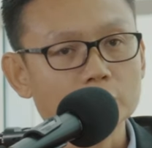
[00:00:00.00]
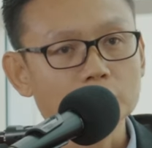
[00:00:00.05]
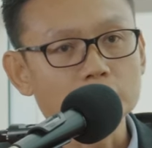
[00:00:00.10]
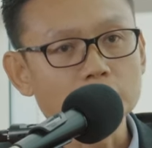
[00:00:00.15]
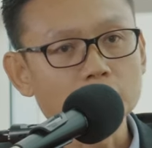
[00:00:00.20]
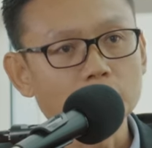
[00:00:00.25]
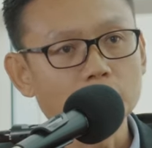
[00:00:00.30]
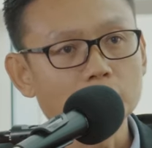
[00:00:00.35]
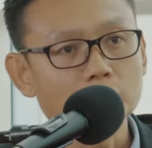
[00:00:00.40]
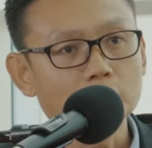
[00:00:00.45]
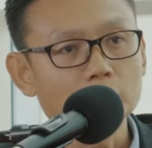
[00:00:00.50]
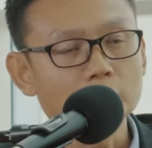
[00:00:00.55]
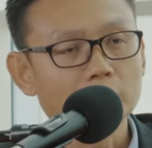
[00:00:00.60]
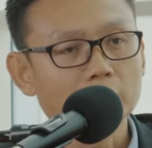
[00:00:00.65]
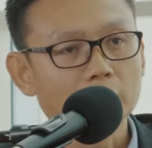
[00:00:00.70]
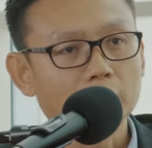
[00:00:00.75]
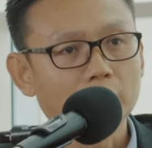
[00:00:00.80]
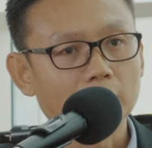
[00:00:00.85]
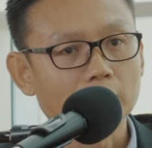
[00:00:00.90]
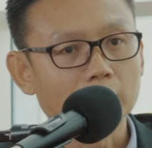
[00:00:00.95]
So
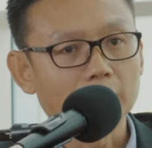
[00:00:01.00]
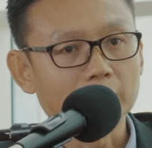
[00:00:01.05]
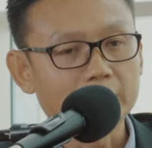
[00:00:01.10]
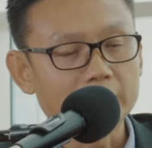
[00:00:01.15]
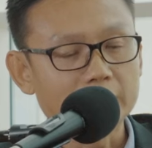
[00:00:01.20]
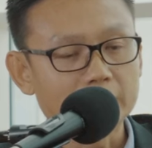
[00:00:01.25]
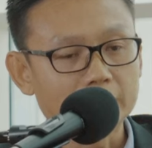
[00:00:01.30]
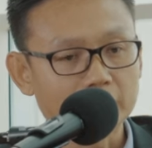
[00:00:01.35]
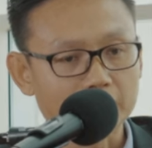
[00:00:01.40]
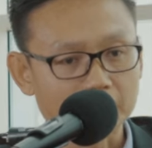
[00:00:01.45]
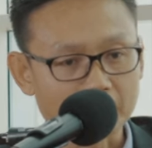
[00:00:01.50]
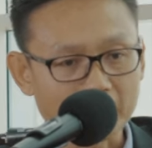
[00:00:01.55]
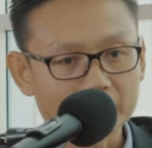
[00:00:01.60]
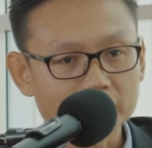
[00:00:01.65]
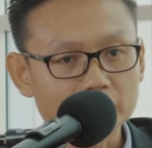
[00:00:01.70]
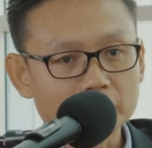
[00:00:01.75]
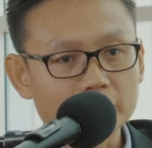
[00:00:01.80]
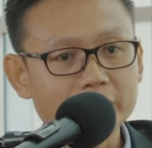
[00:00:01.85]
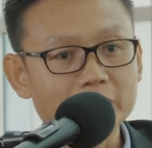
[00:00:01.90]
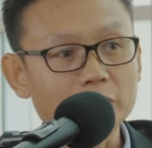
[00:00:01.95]
in the
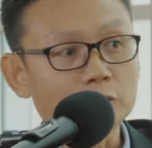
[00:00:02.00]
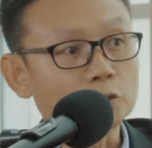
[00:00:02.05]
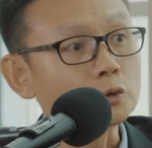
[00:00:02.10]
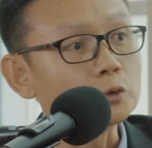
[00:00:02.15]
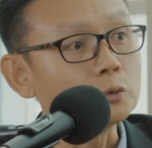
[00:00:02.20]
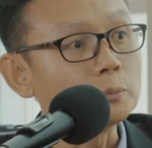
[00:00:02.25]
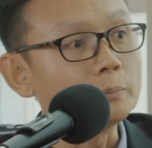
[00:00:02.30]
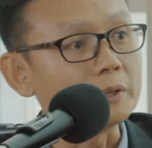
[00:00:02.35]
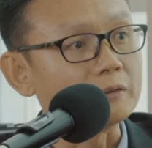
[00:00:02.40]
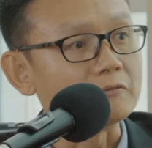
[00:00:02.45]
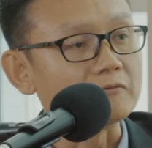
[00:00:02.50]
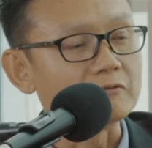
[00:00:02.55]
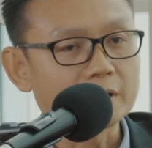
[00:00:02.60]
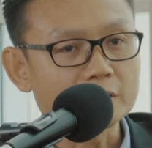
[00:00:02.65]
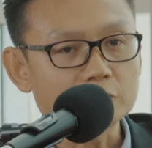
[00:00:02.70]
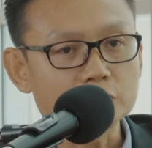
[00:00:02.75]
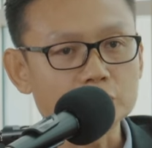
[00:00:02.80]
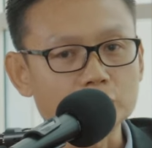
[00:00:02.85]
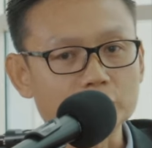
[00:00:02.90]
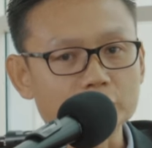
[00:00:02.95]
mentoring group, in
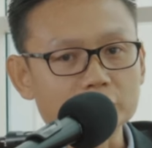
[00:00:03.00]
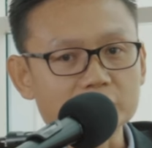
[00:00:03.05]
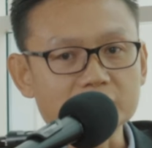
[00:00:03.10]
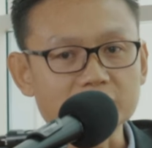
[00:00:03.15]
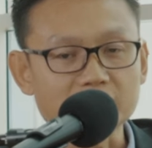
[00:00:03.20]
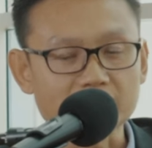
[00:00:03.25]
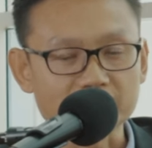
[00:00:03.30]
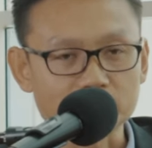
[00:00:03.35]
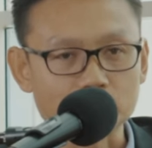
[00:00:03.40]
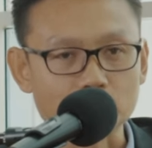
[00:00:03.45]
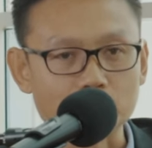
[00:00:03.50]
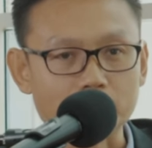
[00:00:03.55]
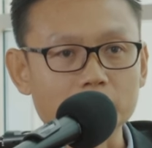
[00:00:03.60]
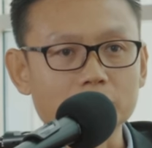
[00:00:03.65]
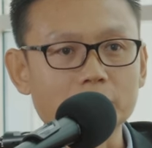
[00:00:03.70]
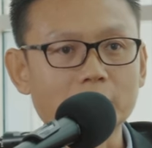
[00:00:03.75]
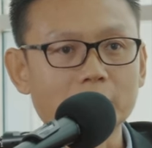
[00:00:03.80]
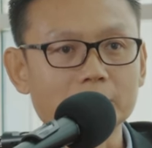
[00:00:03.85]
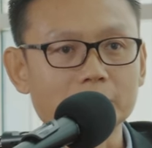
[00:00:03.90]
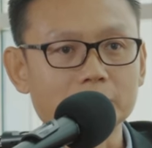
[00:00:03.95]
fact, students have to
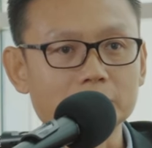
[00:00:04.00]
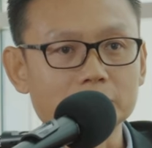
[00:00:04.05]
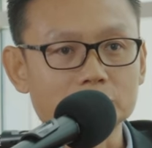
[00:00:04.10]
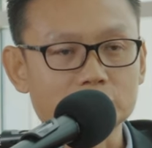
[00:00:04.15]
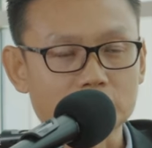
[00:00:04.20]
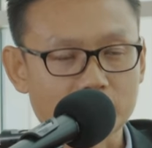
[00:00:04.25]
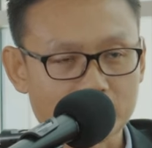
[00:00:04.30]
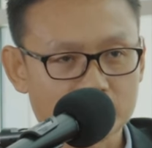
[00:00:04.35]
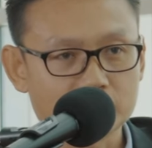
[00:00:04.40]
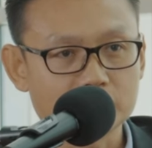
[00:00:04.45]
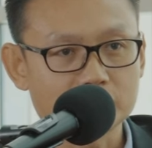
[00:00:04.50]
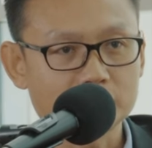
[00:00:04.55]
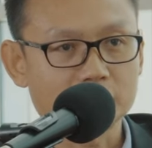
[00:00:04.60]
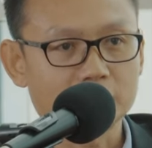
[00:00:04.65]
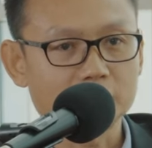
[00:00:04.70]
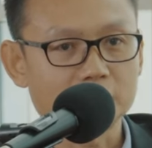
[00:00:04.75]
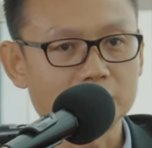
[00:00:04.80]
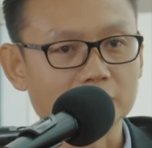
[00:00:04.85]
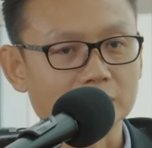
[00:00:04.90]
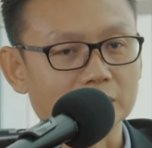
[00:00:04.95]
build up
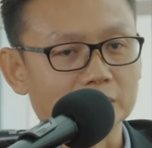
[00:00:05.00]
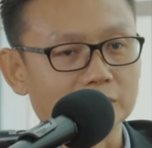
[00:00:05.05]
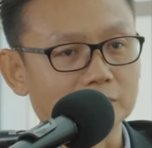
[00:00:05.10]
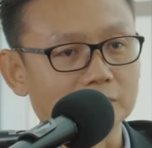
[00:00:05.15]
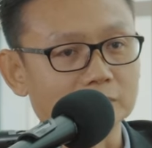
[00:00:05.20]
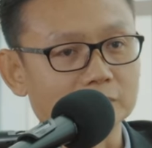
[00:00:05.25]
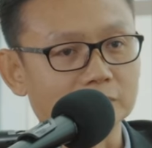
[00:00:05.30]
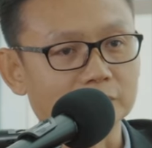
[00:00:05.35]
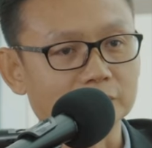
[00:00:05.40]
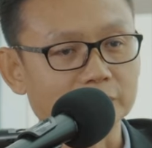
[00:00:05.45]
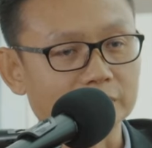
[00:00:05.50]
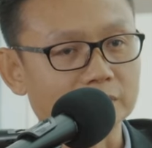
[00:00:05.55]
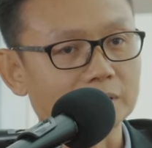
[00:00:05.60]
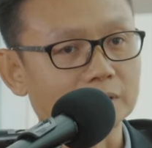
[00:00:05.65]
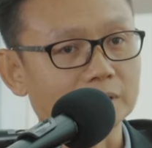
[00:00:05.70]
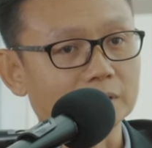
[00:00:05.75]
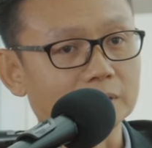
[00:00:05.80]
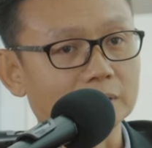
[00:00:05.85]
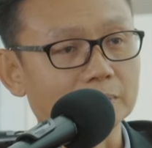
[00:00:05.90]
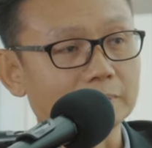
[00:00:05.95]
trust with
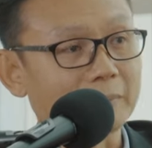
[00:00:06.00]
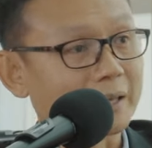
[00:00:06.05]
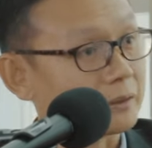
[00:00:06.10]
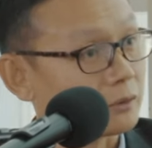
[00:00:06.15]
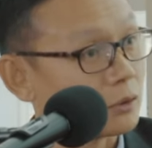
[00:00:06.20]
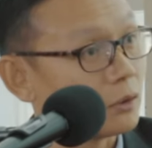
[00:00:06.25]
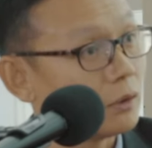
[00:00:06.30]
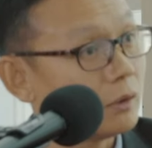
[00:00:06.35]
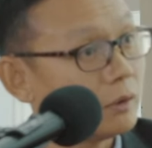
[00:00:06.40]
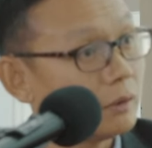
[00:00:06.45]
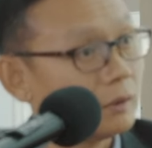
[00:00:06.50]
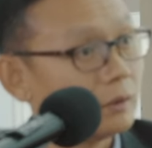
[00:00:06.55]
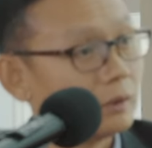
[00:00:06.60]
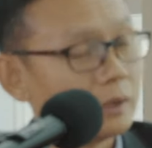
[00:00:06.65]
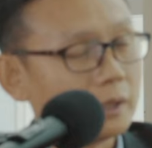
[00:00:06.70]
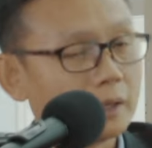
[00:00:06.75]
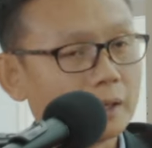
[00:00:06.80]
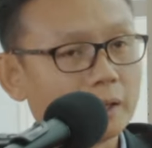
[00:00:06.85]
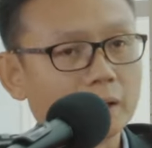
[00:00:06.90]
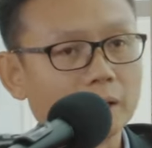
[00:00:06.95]
the mentor,
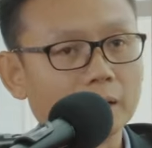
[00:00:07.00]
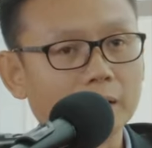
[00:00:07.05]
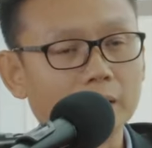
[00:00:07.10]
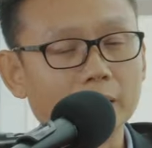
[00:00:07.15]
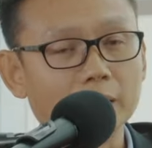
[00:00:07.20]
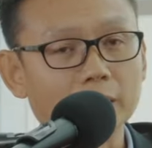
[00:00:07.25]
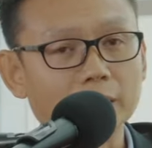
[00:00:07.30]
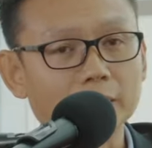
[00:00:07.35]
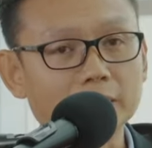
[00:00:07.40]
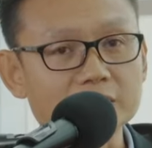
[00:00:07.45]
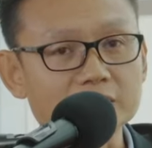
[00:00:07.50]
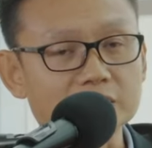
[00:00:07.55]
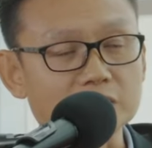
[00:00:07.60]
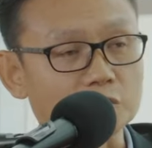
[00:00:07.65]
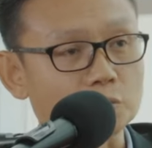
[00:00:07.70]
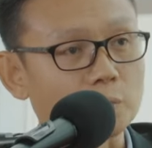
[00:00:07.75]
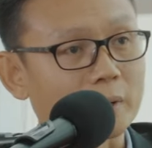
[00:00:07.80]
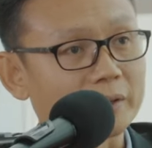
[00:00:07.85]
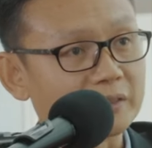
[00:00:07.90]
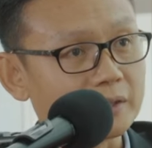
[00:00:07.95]
and that
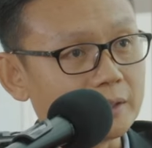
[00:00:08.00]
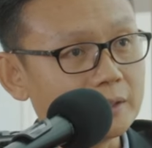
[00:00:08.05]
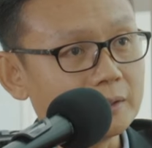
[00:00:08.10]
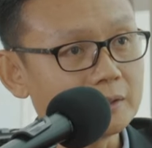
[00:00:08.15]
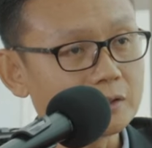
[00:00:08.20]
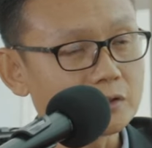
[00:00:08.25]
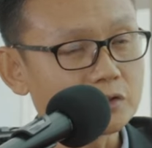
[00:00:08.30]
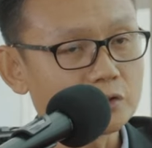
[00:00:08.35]
is one thing.